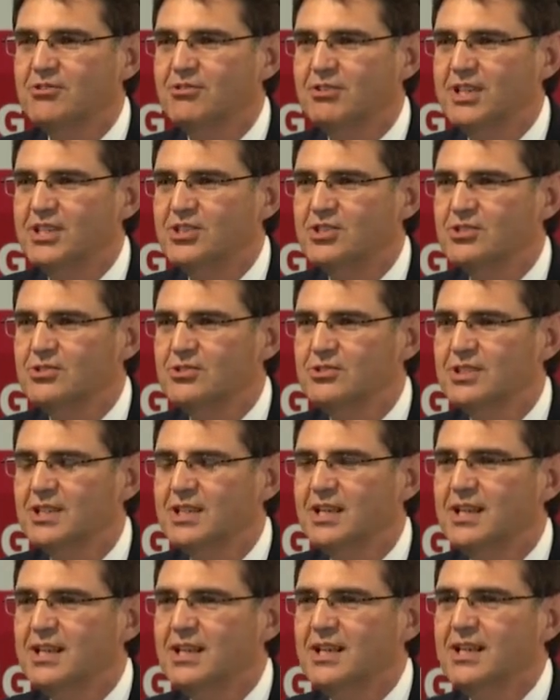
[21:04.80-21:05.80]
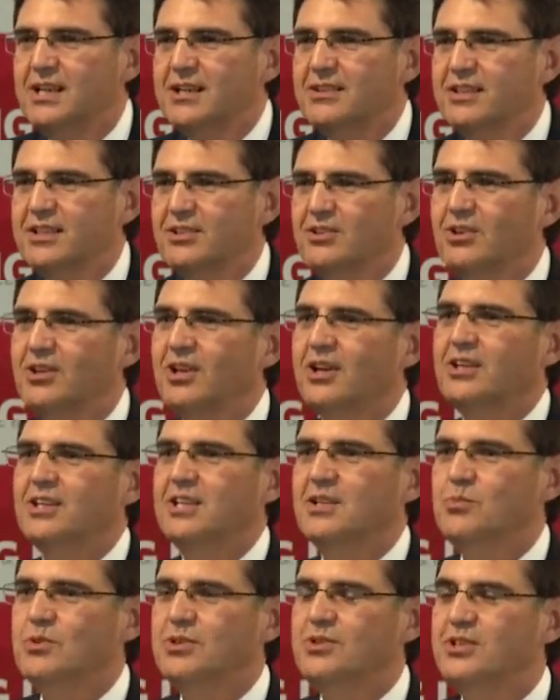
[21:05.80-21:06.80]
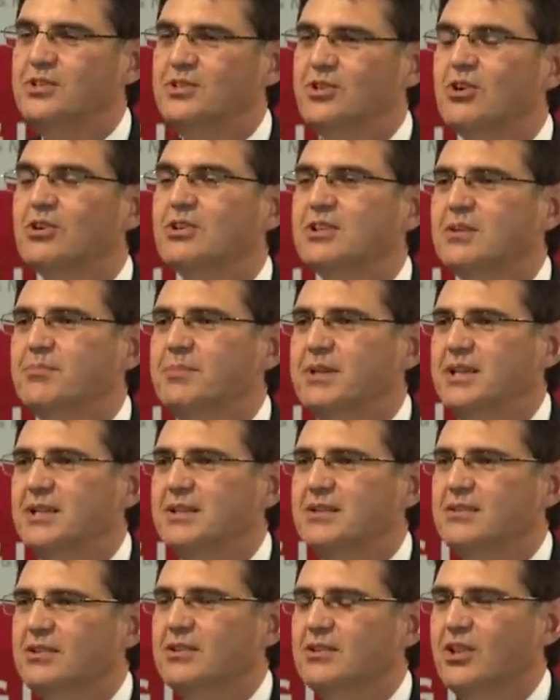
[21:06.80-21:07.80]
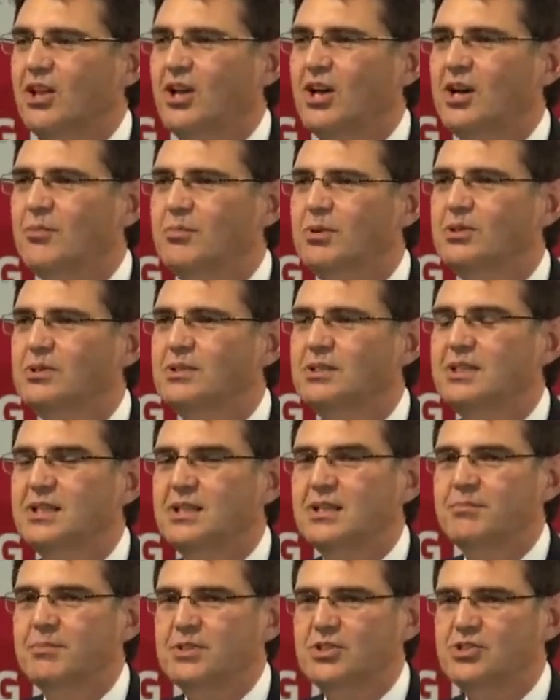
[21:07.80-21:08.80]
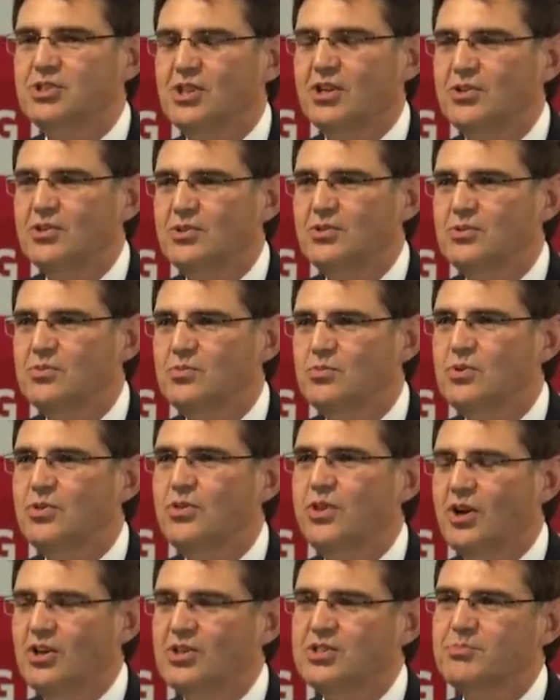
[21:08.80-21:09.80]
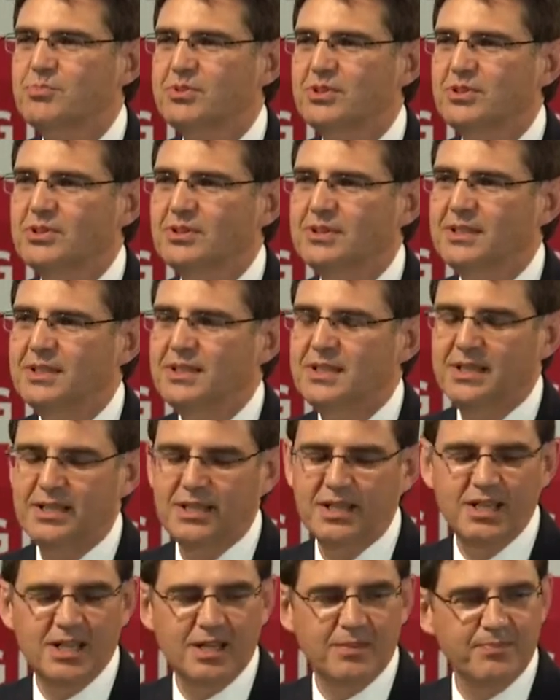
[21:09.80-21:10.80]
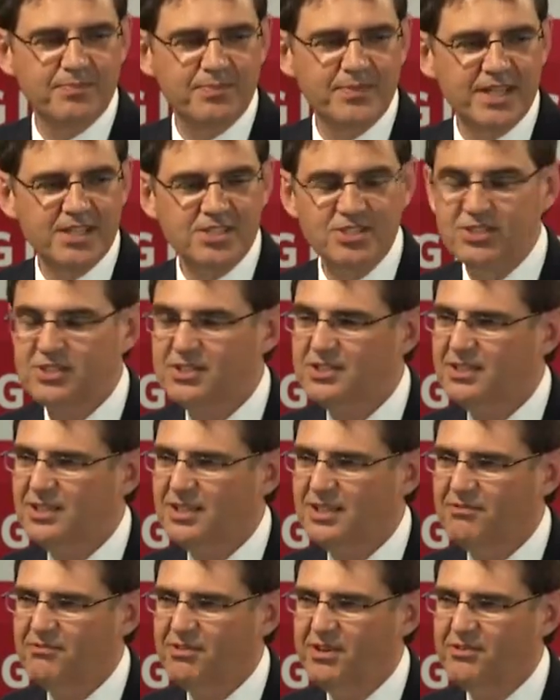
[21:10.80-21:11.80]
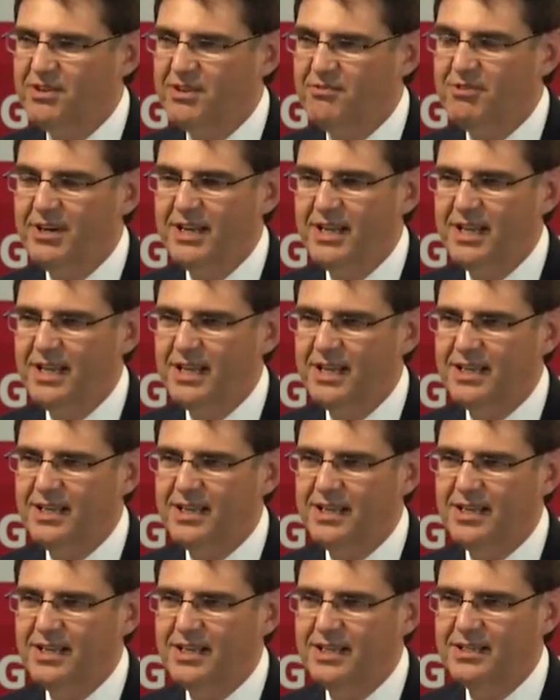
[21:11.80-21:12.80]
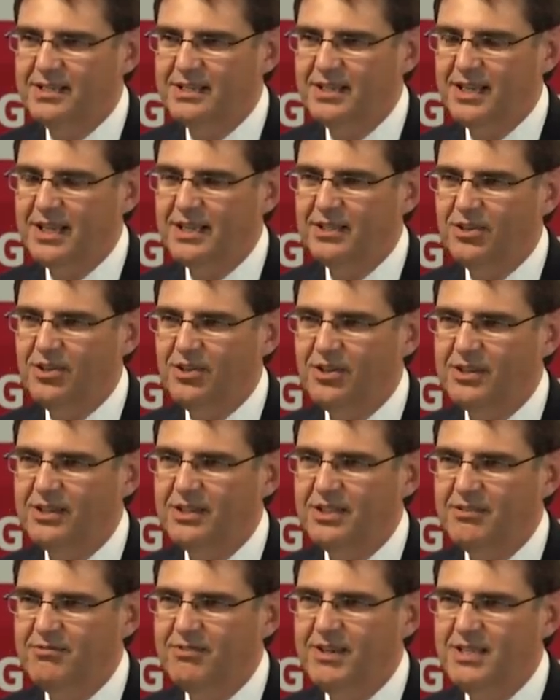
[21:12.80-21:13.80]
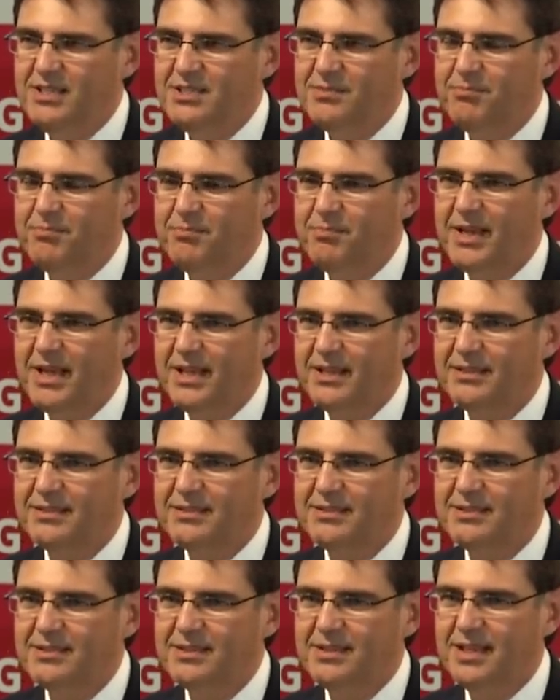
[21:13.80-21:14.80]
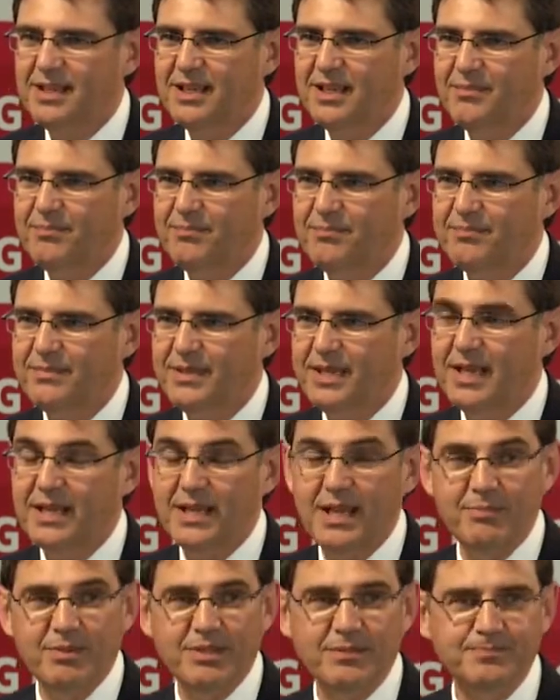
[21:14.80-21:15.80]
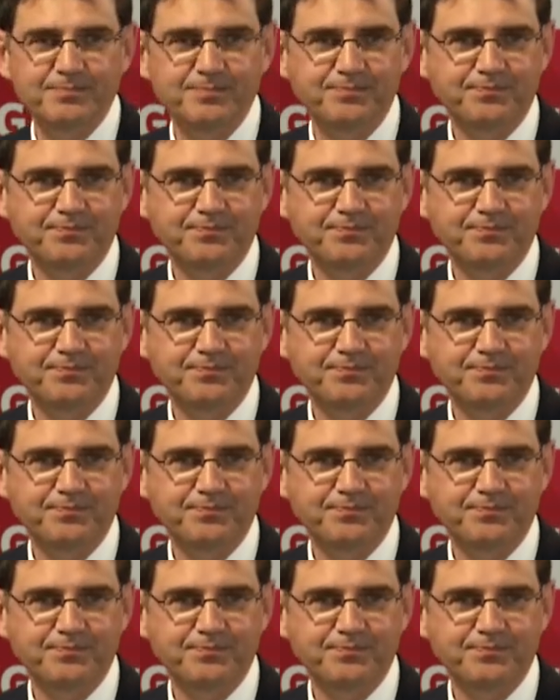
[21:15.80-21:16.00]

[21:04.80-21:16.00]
credentialed, then not only would the doctor be liable, but so would the hospital. That's a very rare and unlikely event, but can happen.